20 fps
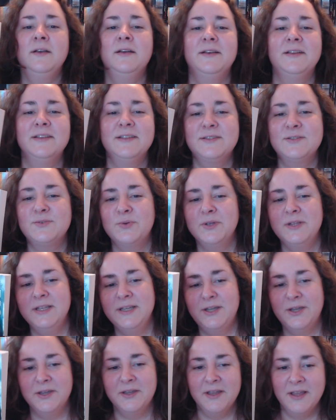It's really
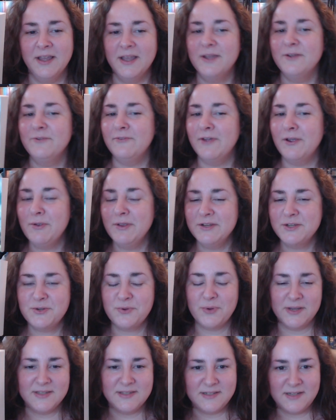very
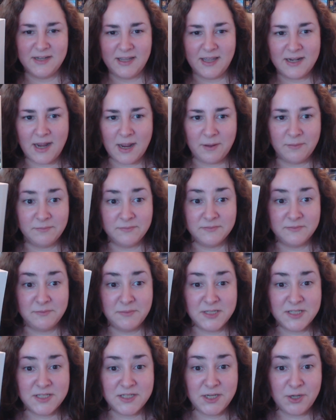interesting and
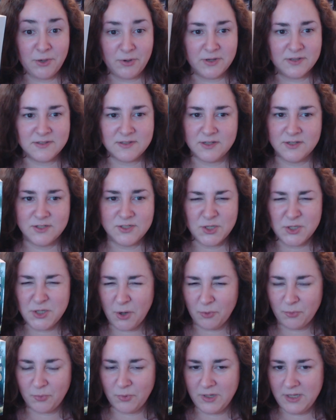mysterious because you don't
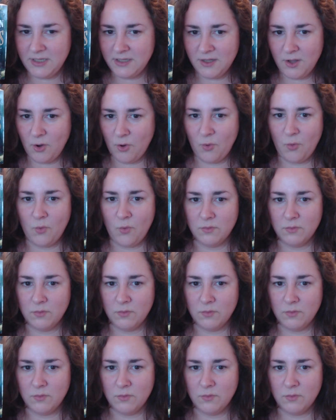really know